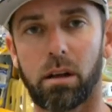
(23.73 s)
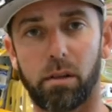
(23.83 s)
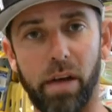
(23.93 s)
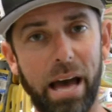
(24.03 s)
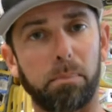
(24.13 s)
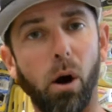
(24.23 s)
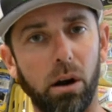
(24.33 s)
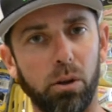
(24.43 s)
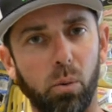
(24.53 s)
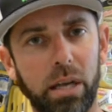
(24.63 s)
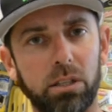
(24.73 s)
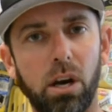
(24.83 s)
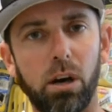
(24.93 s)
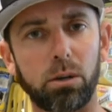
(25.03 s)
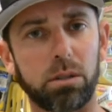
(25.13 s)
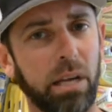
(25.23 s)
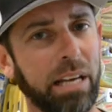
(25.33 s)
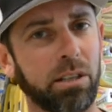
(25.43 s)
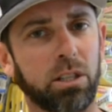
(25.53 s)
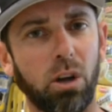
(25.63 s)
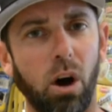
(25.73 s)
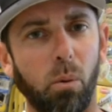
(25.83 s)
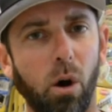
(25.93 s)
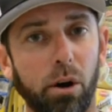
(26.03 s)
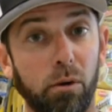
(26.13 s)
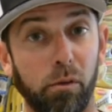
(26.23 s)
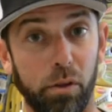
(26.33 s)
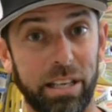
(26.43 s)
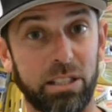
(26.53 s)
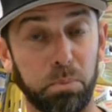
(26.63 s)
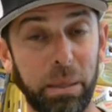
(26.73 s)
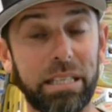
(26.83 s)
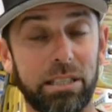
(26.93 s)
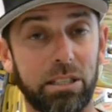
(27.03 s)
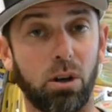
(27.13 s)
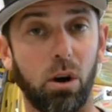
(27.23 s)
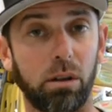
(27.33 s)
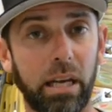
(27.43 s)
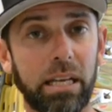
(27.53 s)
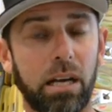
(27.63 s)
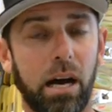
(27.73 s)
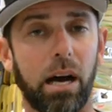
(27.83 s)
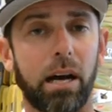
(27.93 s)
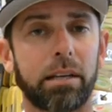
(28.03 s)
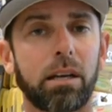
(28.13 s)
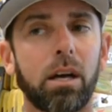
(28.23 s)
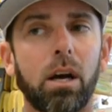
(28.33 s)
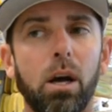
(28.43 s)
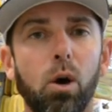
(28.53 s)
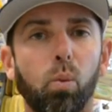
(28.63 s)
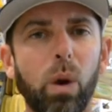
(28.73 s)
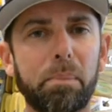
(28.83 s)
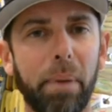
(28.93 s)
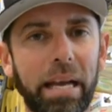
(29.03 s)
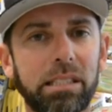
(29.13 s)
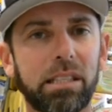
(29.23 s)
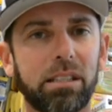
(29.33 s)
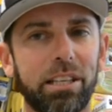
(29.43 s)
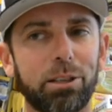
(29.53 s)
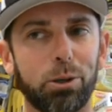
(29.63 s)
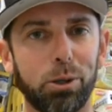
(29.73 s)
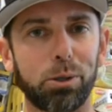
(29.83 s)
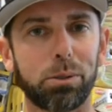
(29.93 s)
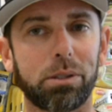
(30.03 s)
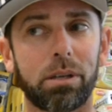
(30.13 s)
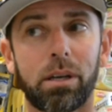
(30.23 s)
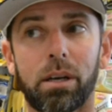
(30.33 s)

that part of the West Coast in the saltwater for this species called lingcod, we basically used